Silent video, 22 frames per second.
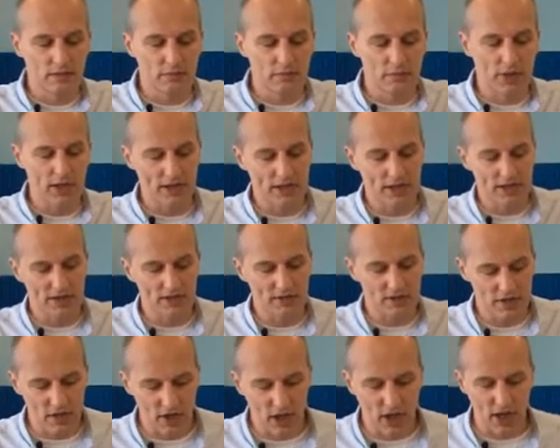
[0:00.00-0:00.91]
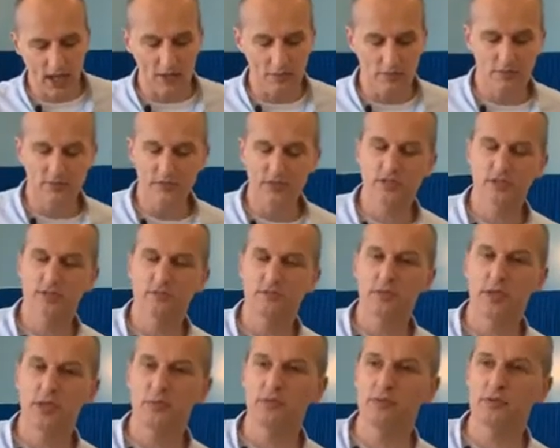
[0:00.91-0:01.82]
Many times
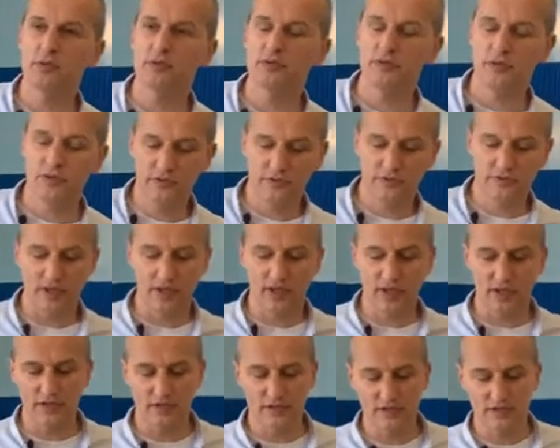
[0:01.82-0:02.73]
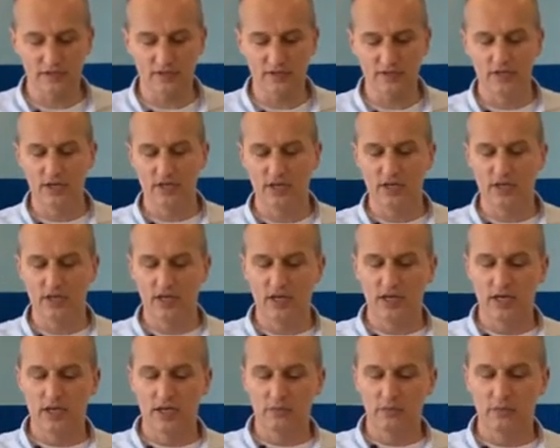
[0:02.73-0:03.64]
people do things
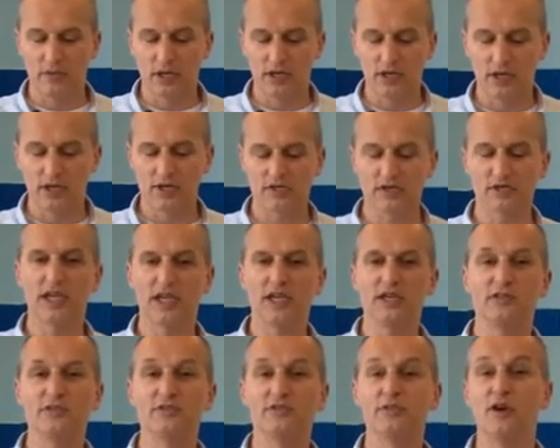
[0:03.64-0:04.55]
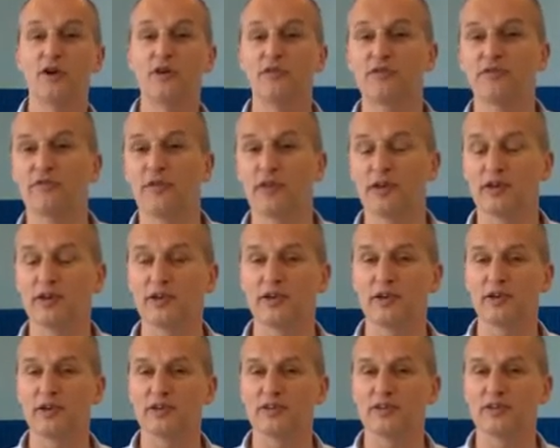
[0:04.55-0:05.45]
because they do not fear
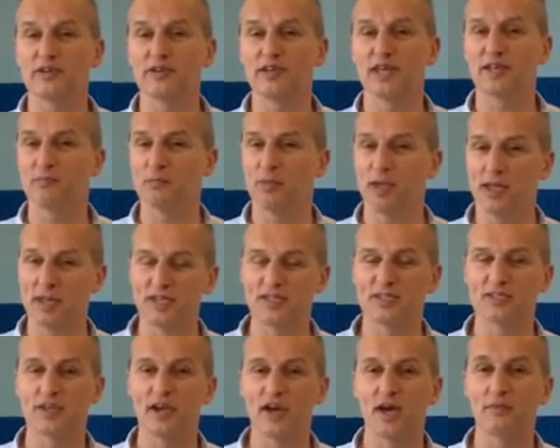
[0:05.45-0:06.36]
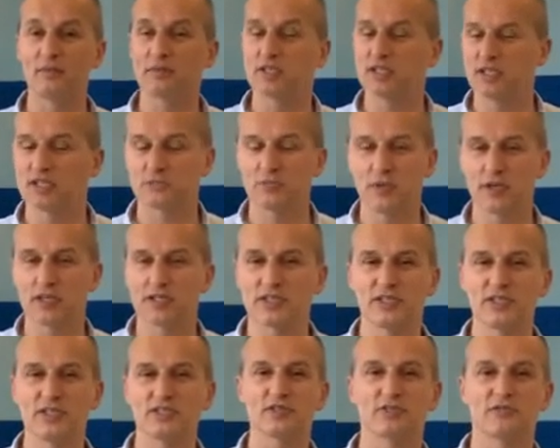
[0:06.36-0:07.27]
God. And many times,
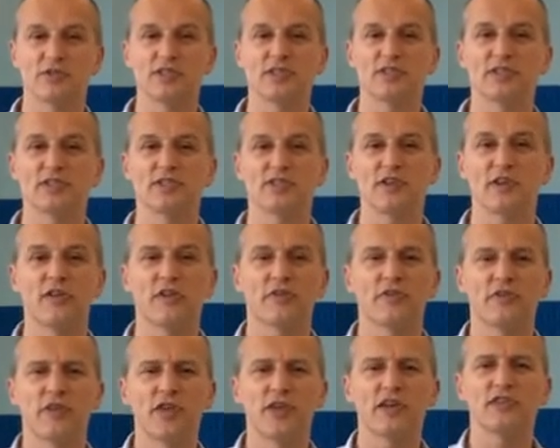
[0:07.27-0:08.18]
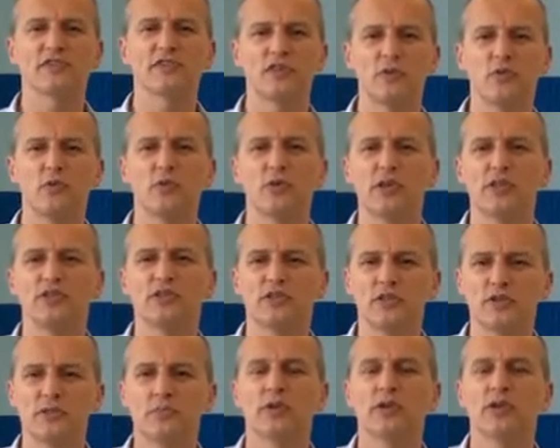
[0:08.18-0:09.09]
especially as Christians, there are things that we
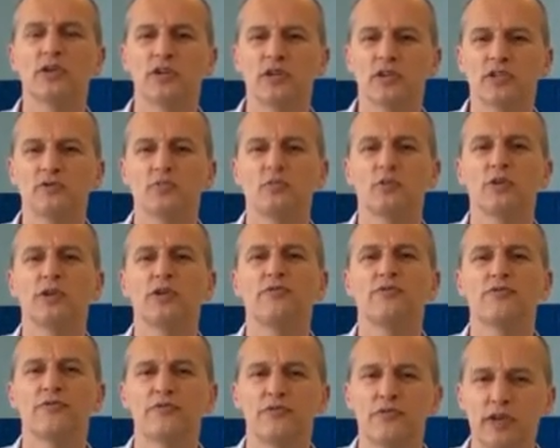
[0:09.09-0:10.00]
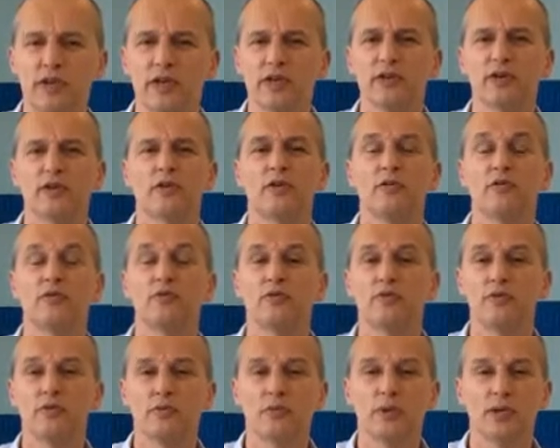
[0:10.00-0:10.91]
do because we fear, or
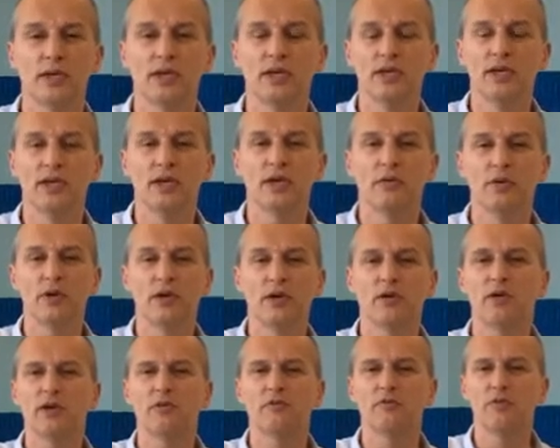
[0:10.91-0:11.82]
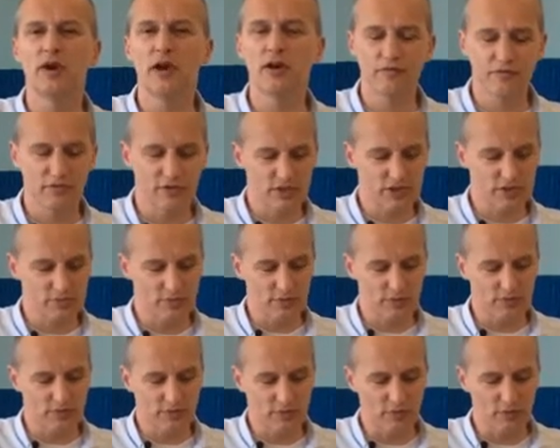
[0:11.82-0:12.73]
we are in reverence
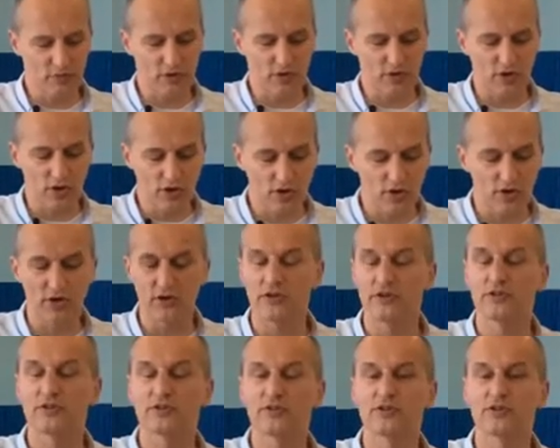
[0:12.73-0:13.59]
before God.